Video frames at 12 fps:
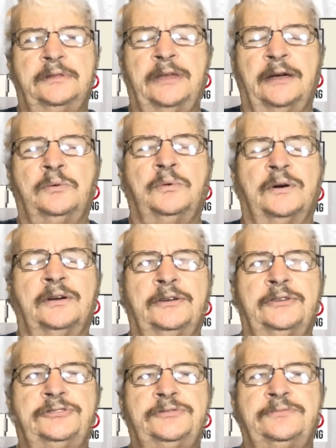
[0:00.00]
there
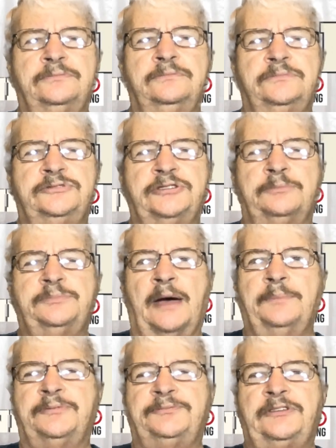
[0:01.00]
was some
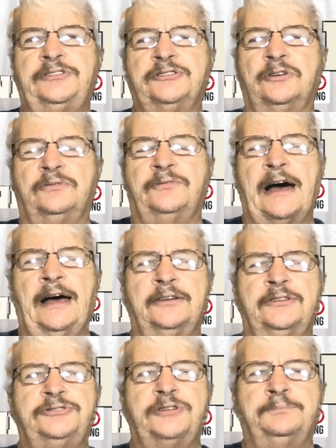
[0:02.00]
type of physical
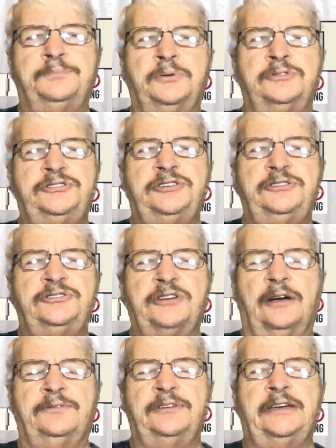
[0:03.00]
violence, of pushing,
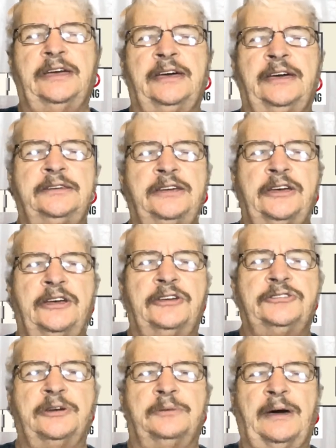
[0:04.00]
shoving, and
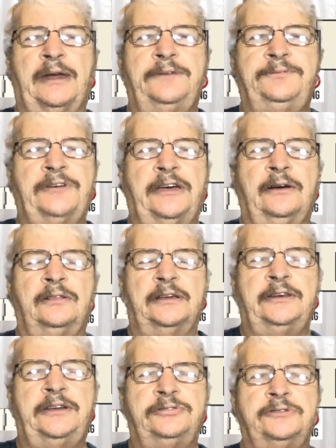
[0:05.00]
somebody fell
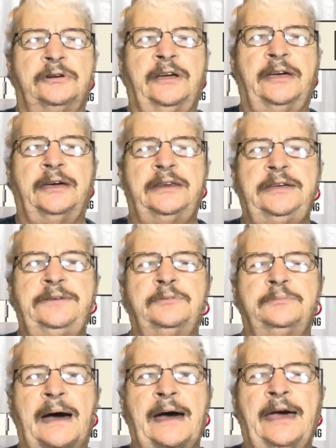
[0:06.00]
and hit their head, even
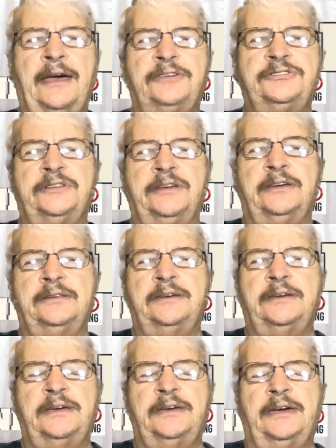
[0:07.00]
by accident,
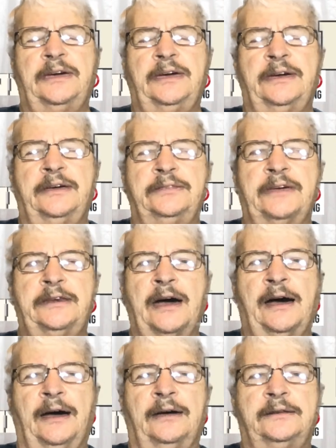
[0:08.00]
and they
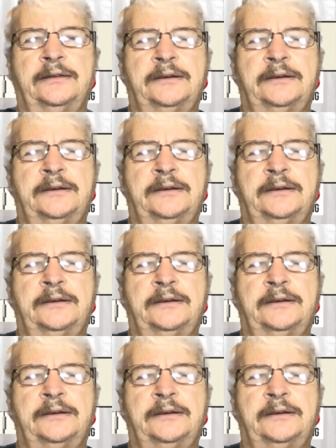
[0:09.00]
died.